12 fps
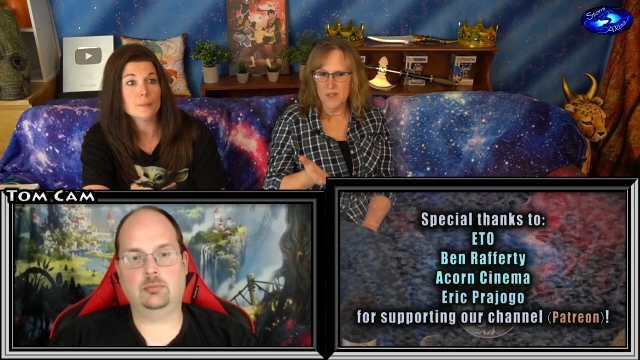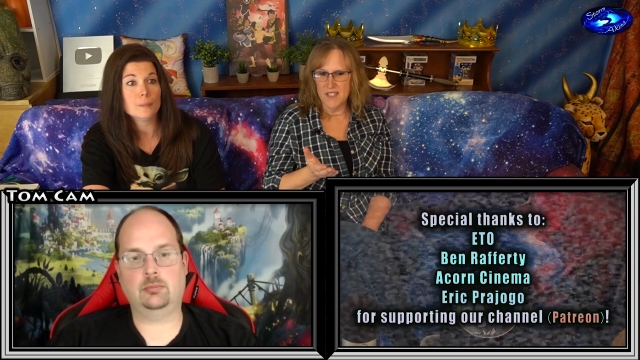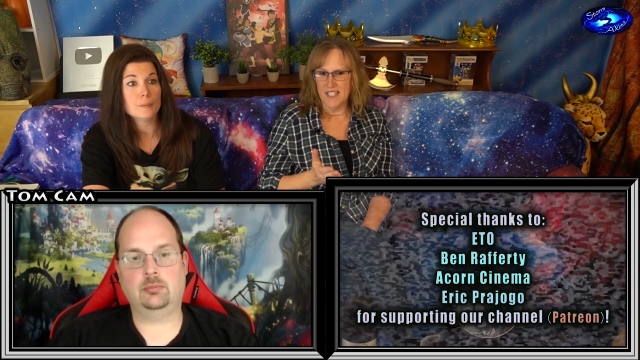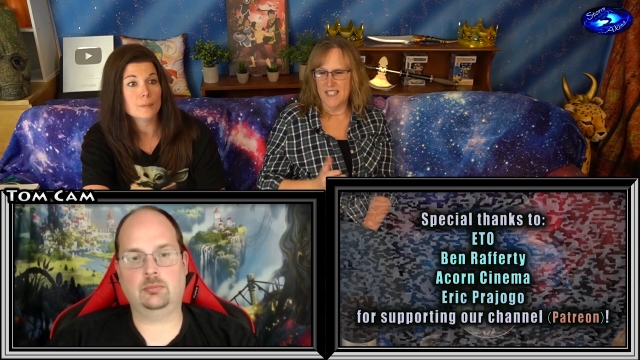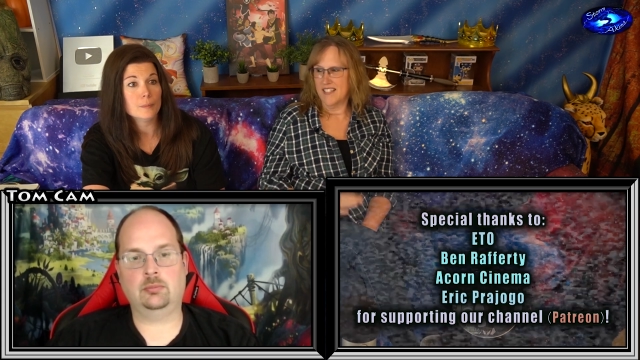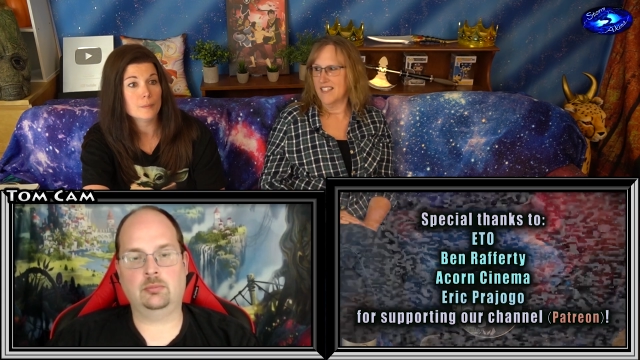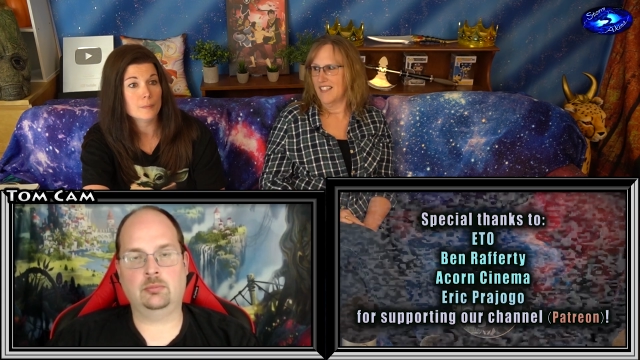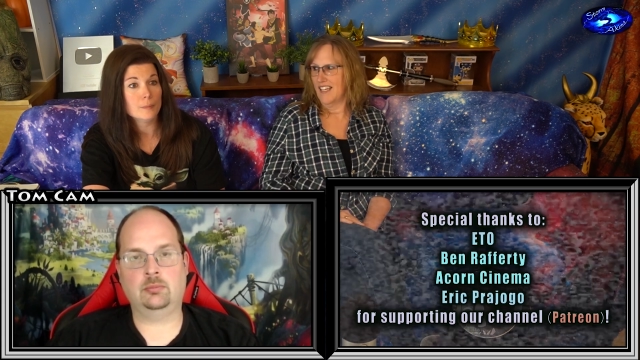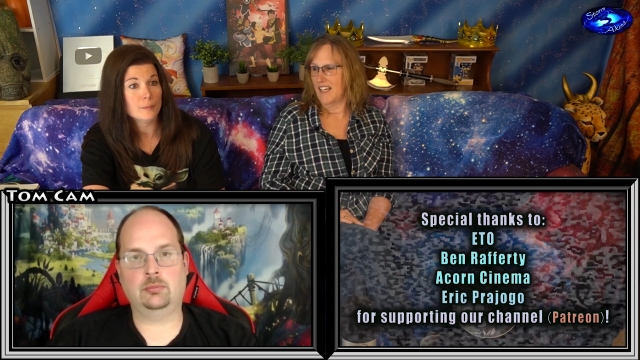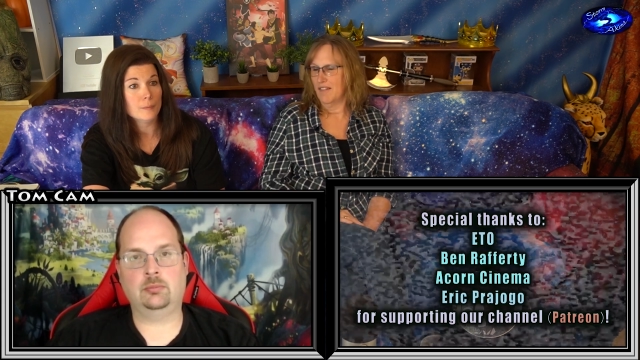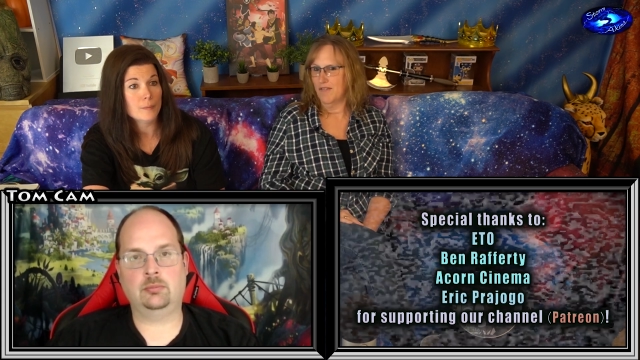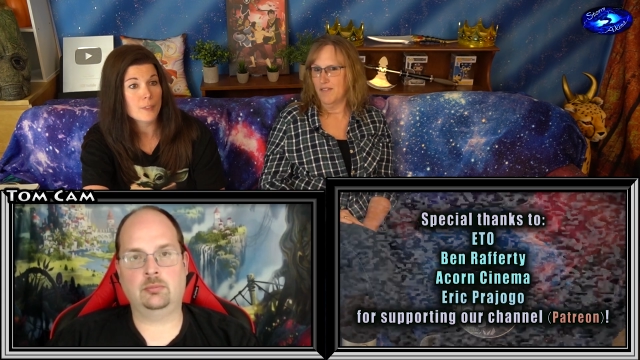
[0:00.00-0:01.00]
Speaker 1: was his
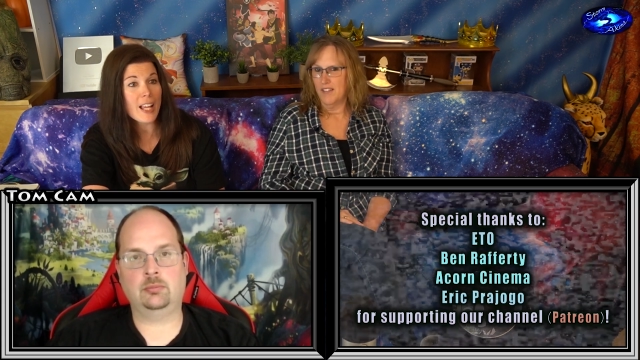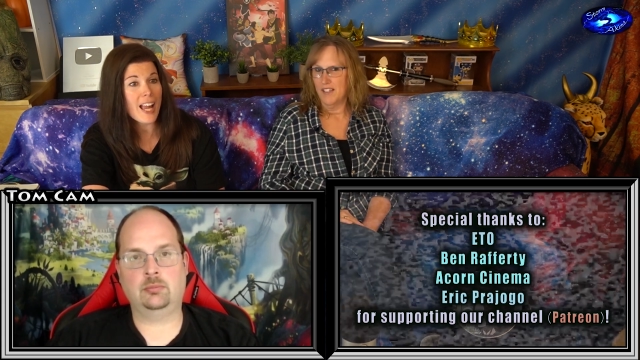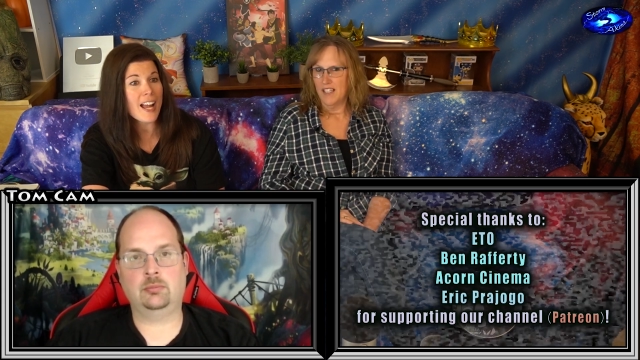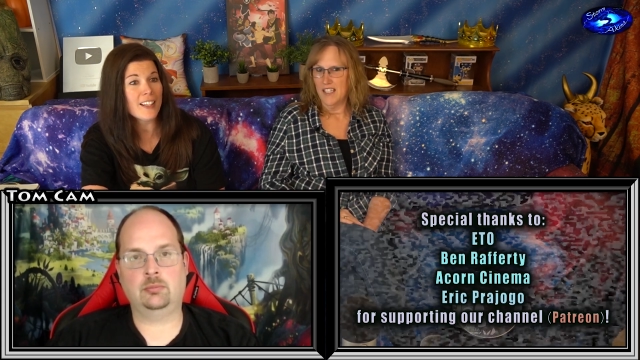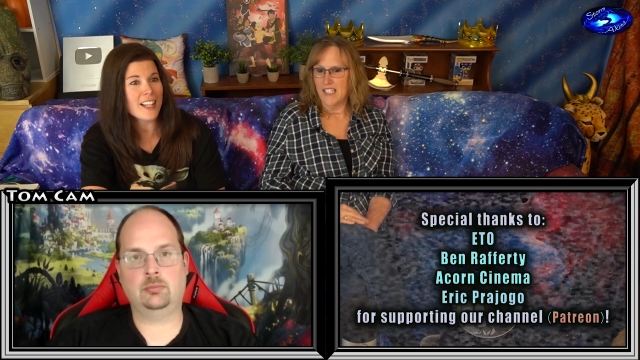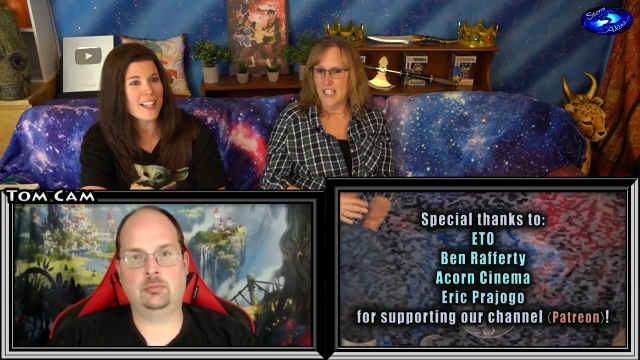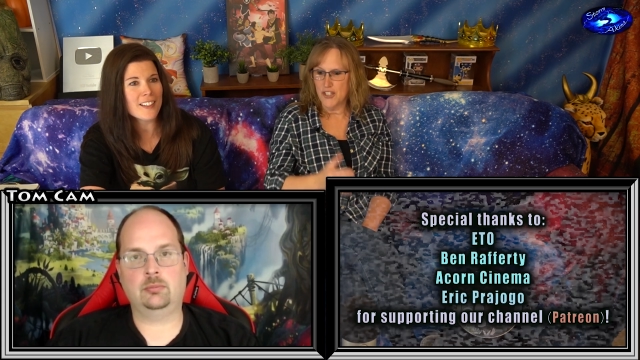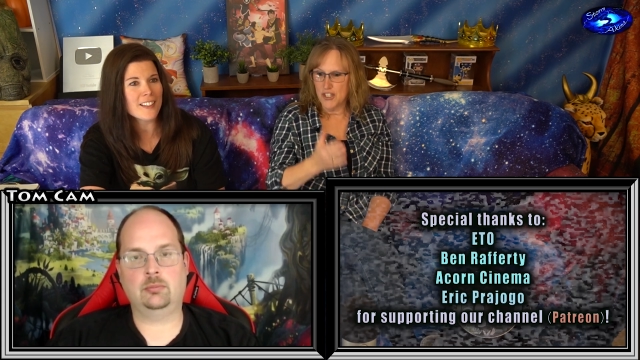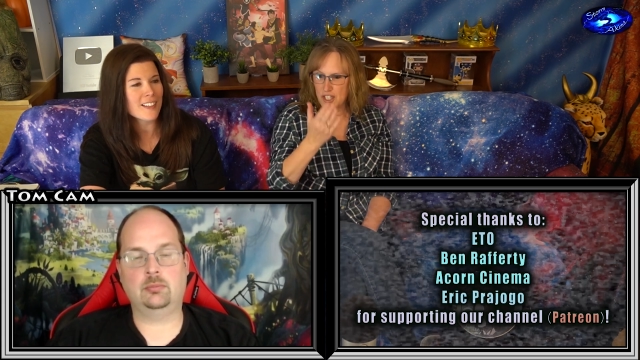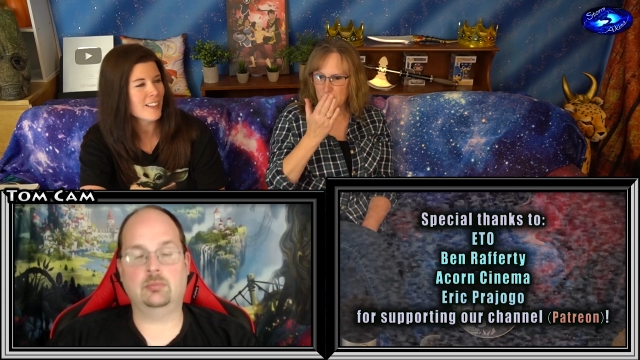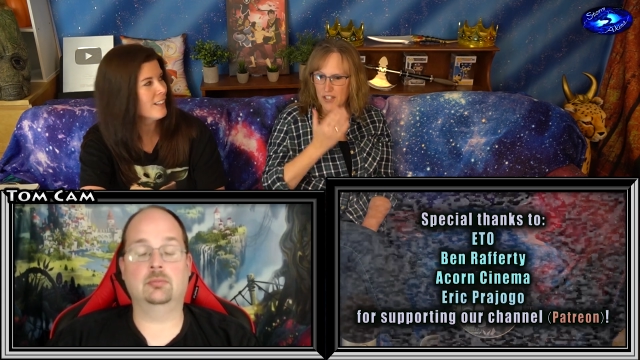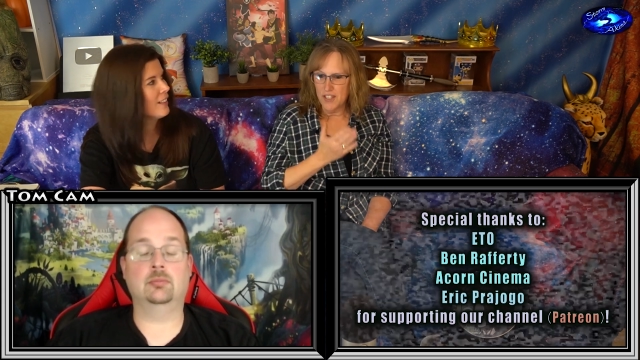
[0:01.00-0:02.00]
slave. Yeah,
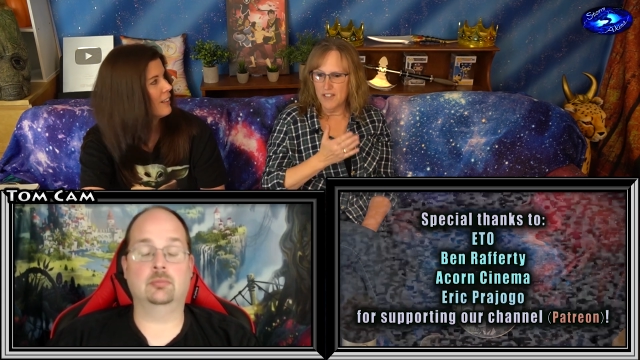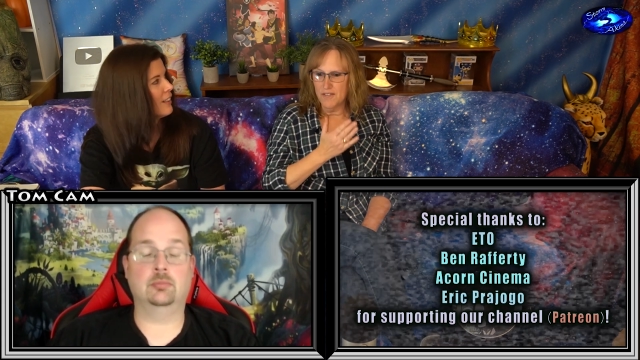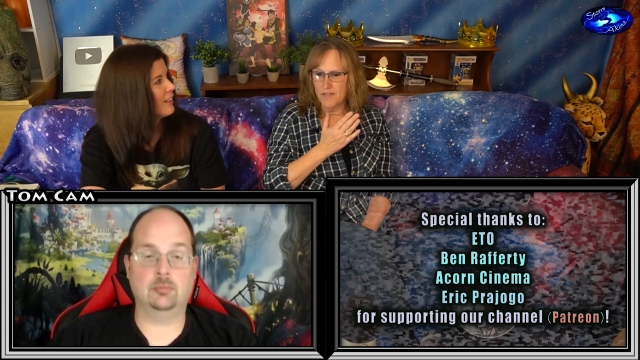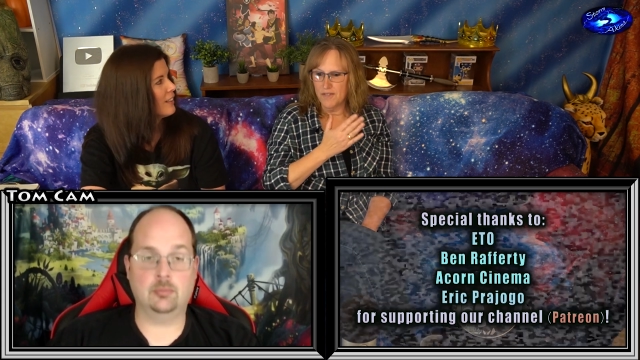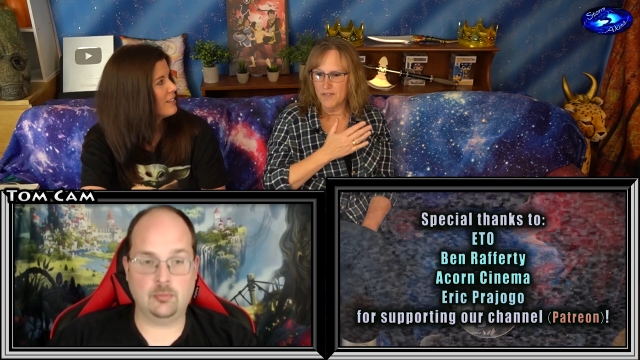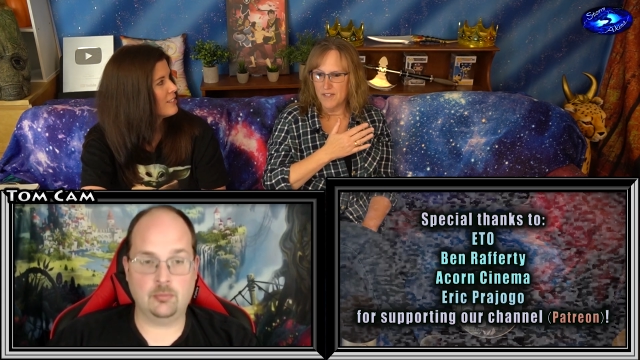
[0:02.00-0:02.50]
like she could have